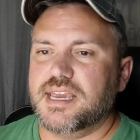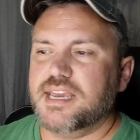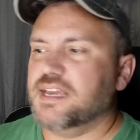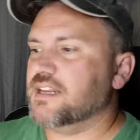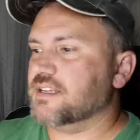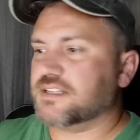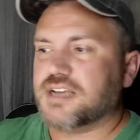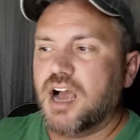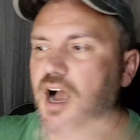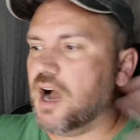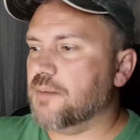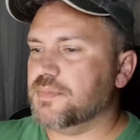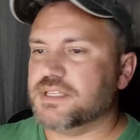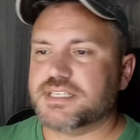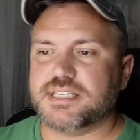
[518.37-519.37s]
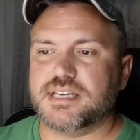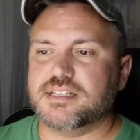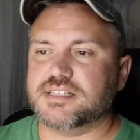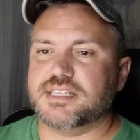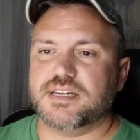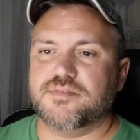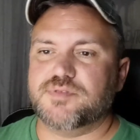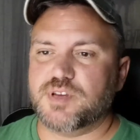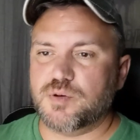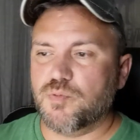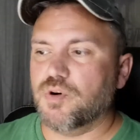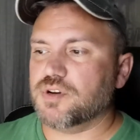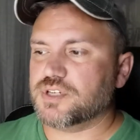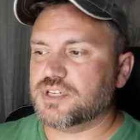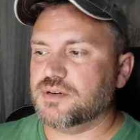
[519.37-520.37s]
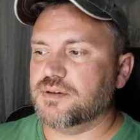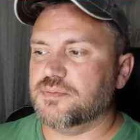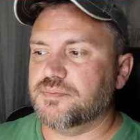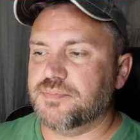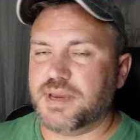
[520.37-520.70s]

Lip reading: it is common sense that if you want to